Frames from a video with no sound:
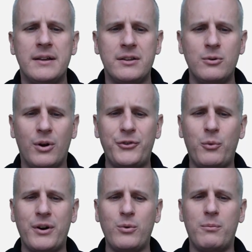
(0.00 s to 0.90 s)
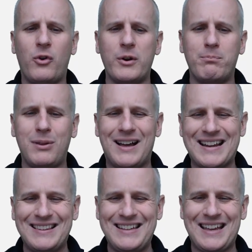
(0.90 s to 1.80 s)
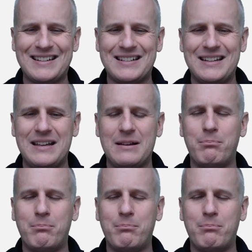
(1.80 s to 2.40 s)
You also want to avoid blindly guessing